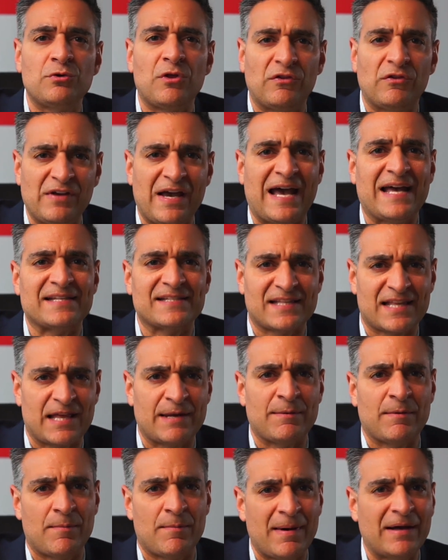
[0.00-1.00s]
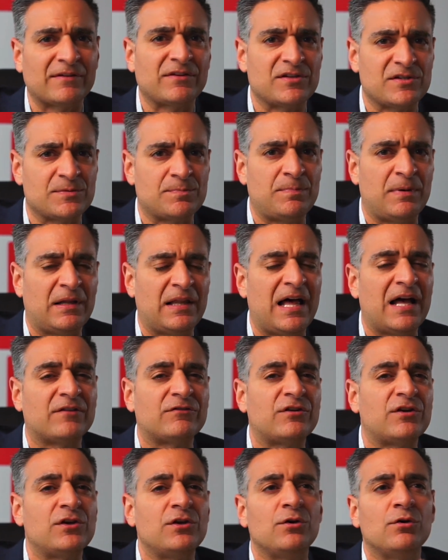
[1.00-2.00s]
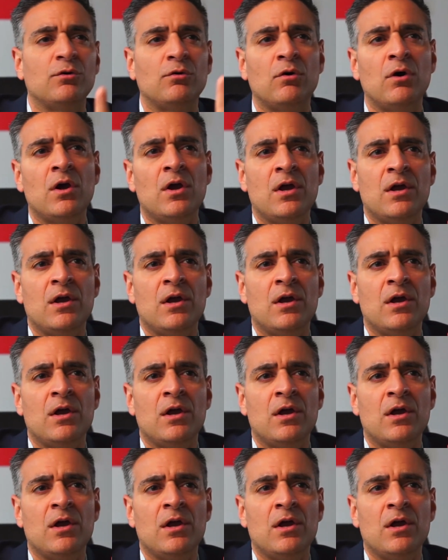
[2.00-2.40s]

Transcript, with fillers: the task that I'm about to spell out to you